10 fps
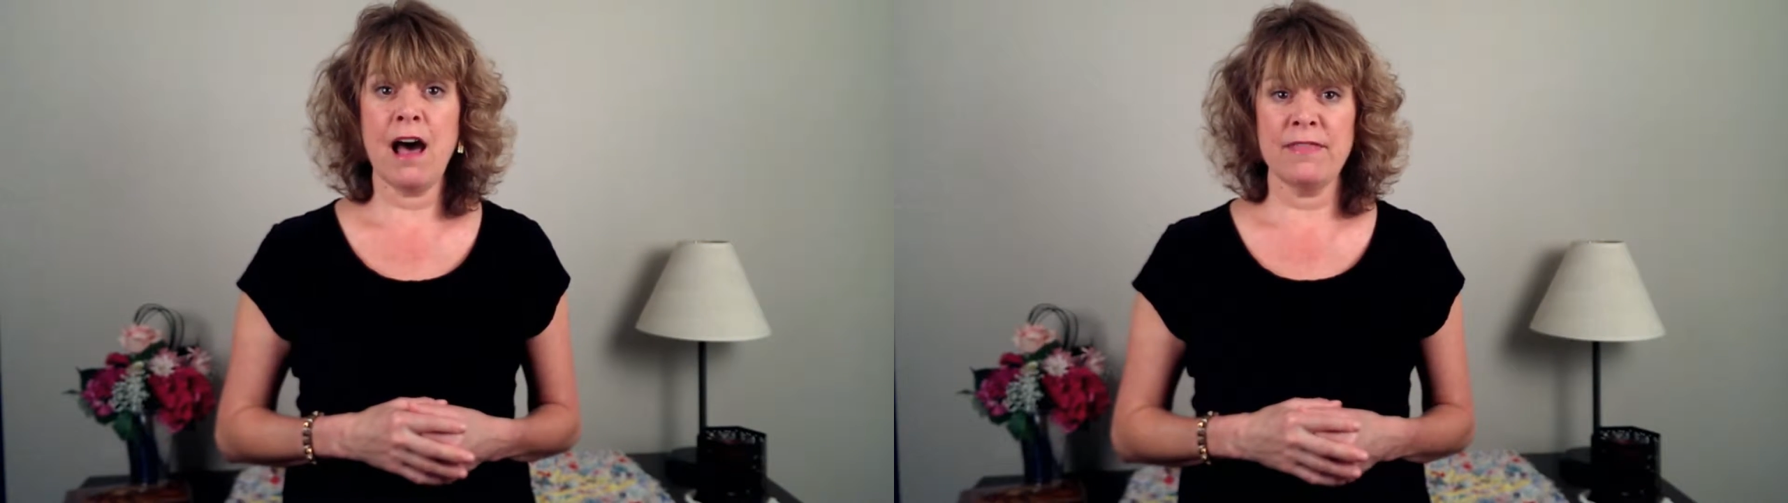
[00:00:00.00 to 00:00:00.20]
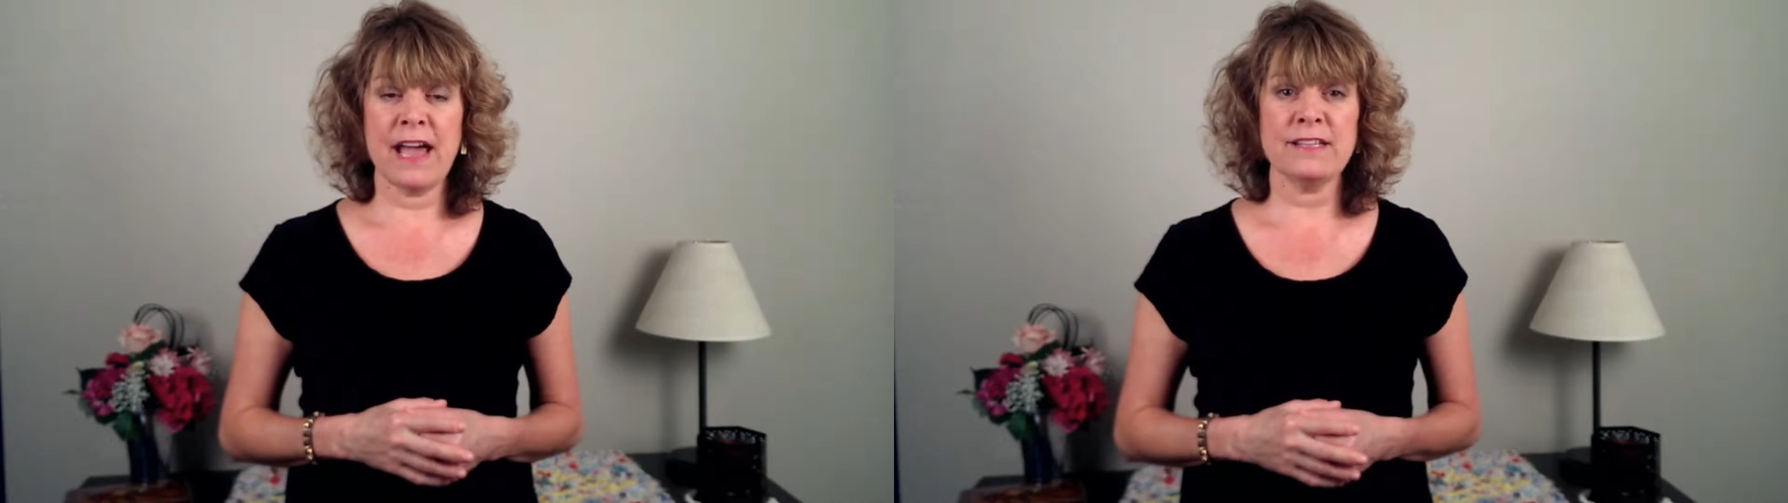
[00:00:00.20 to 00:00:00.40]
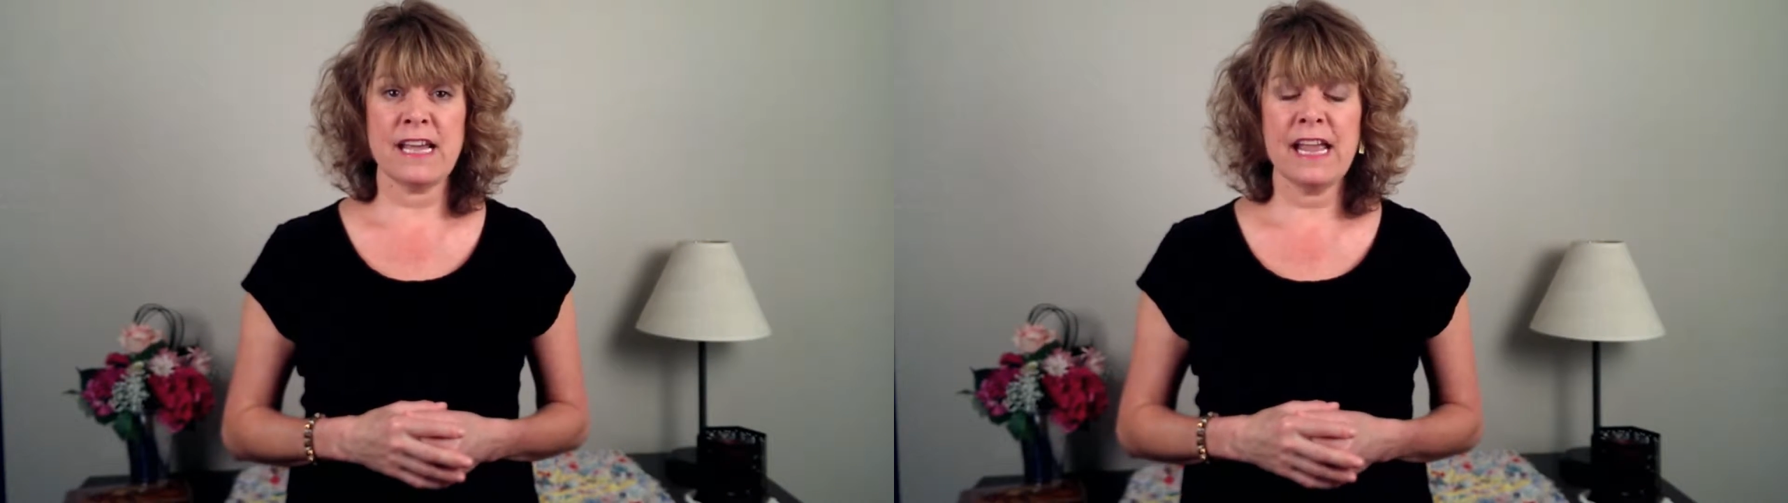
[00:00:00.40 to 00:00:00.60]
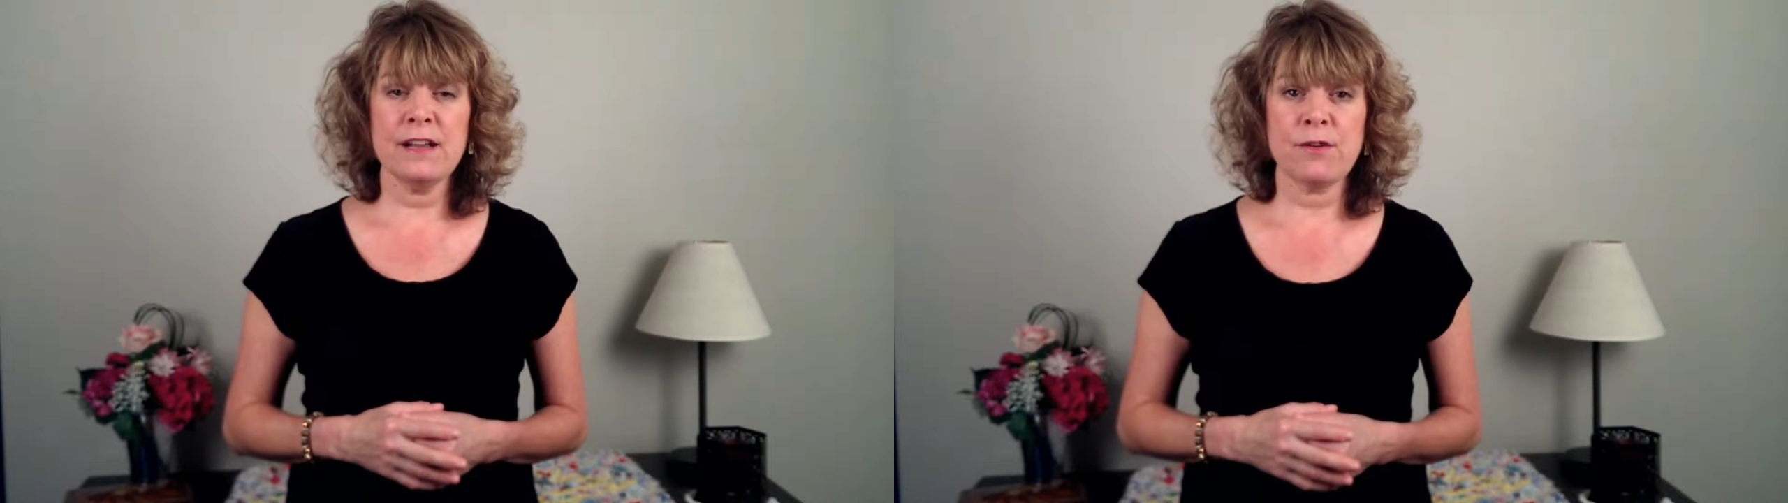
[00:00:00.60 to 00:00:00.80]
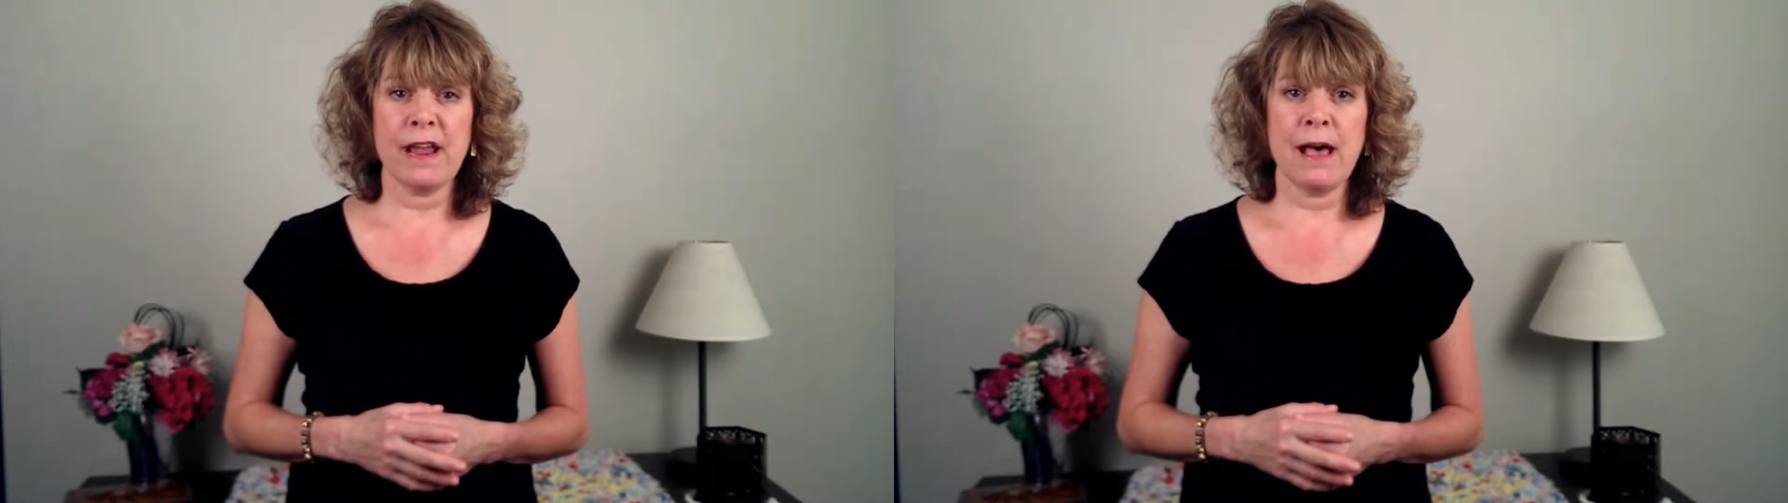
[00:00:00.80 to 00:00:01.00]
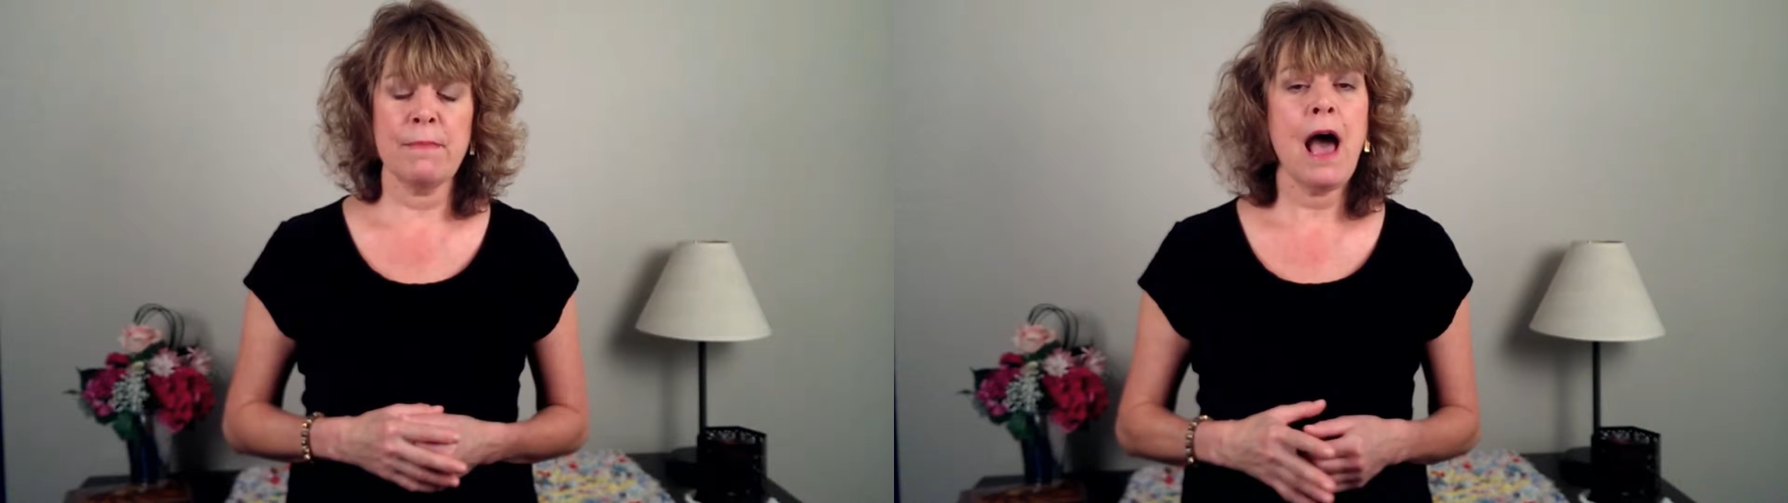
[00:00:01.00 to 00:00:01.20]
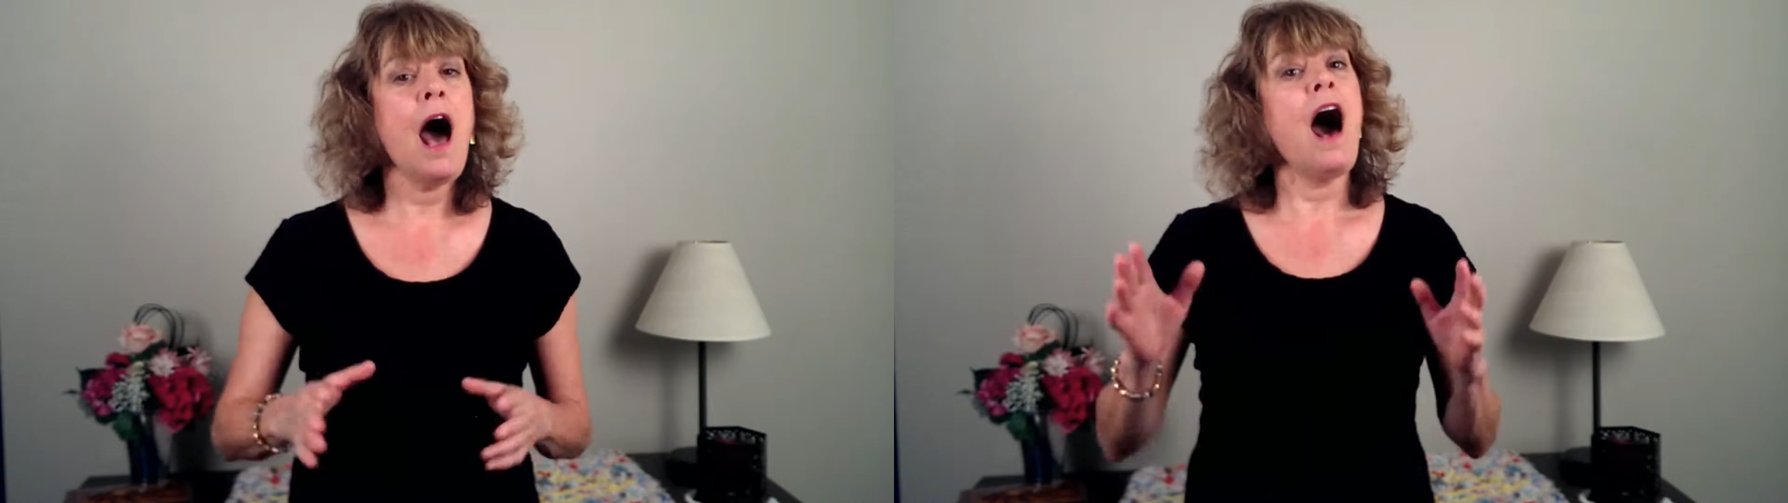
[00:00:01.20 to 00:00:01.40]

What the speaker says: on that diagram,